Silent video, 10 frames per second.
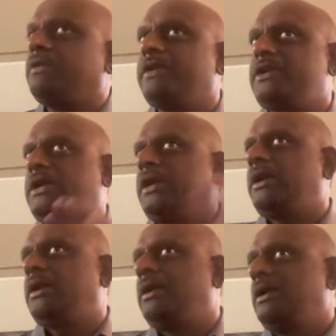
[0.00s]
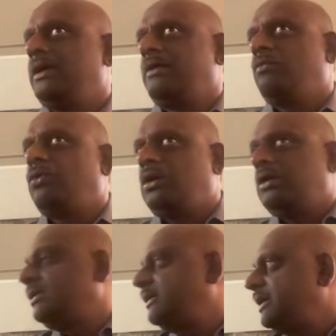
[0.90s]
of the vaginal
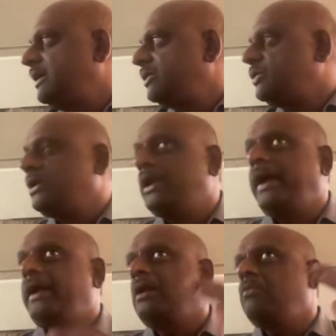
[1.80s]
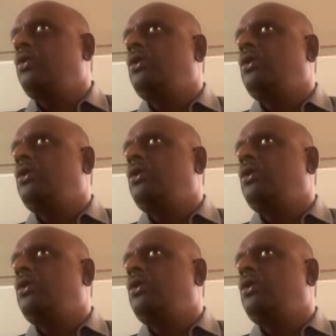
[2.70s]
wall. So the lateral